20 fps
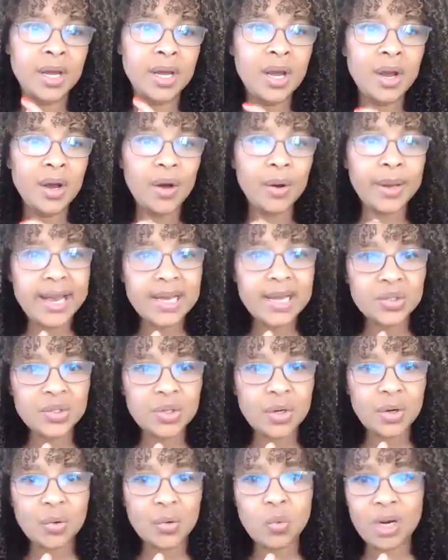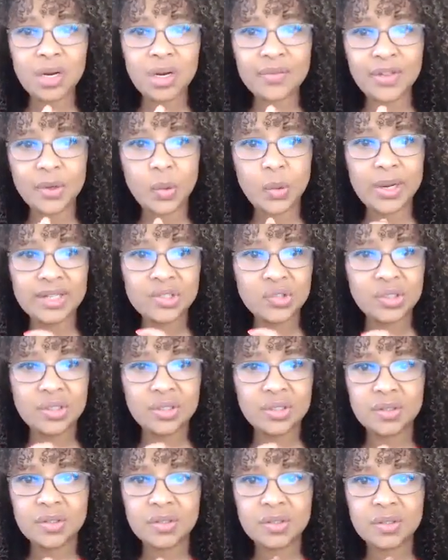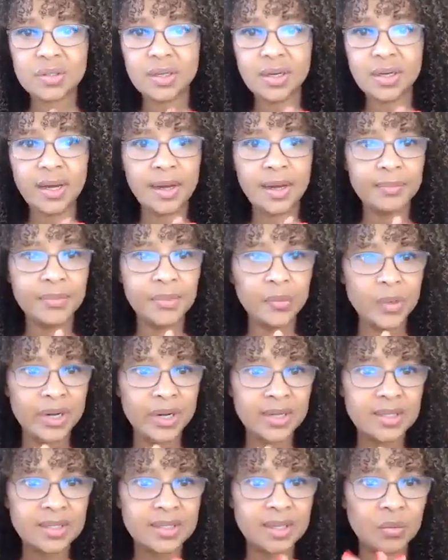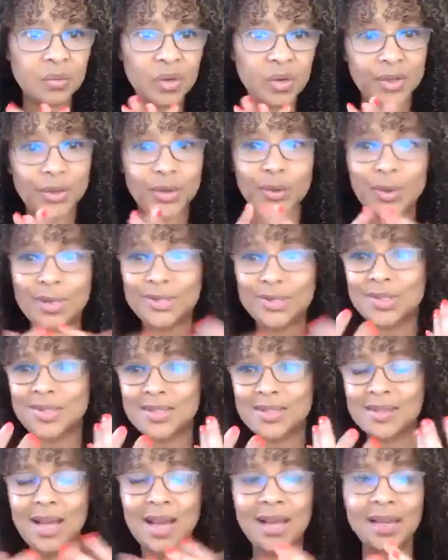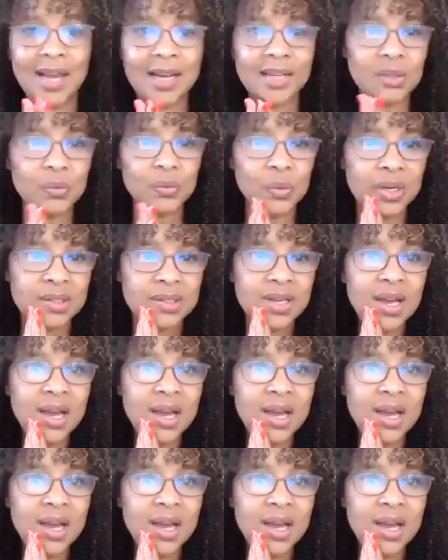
Okay, so one of the questions and one of the questions I liked was,